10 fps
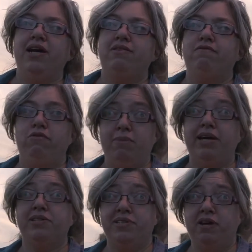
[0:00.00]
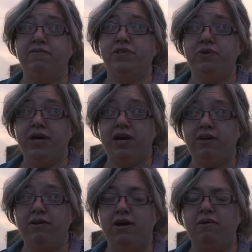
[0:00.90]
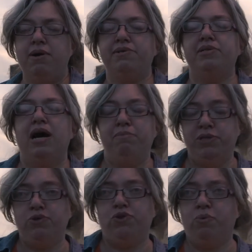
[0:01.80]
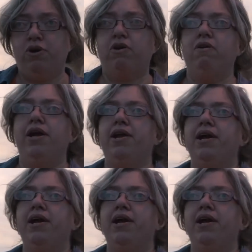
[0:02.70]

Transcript: at the food bank itself in Duquesne. Um, I was, I'm a social worker and